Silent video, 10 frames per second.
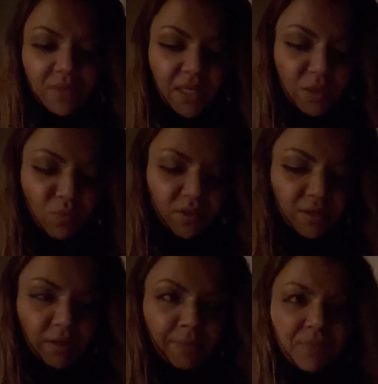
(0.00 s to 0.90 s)
He went
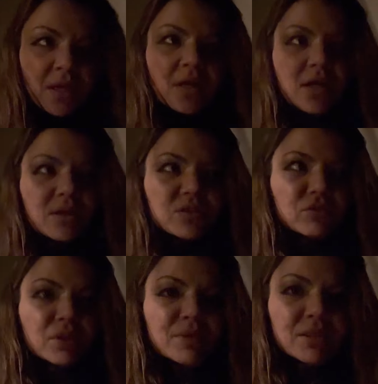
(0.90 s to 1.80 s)
to
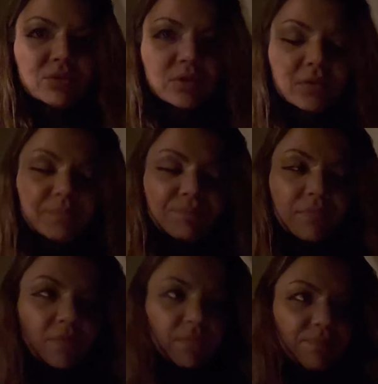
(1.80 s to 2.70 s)
scrimmage or
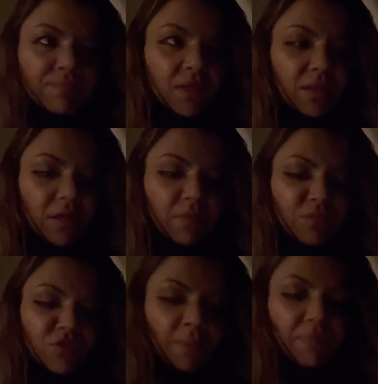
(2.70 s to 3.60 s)

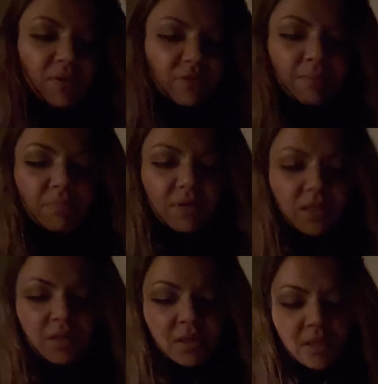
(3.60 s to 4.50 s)
jump on
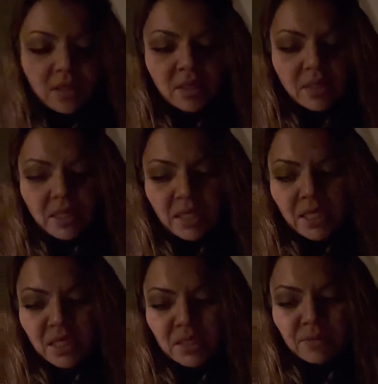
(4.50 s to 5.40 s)
somebody
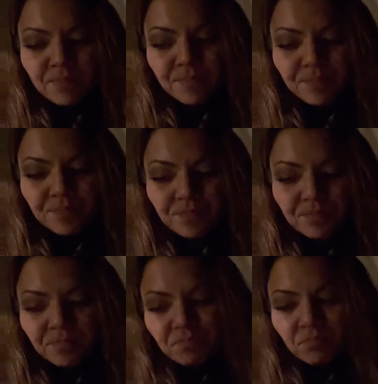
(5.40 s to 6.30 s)
and
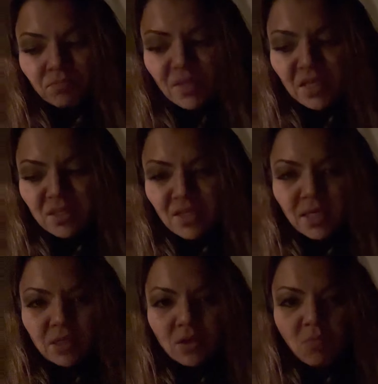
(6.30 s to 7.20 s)
they
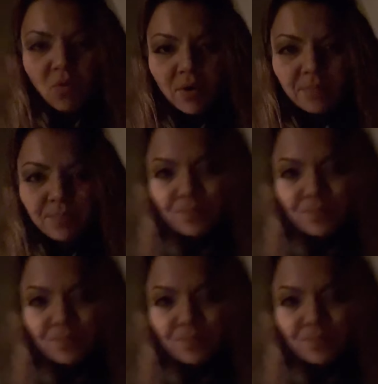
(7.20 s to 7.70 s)
decided no more.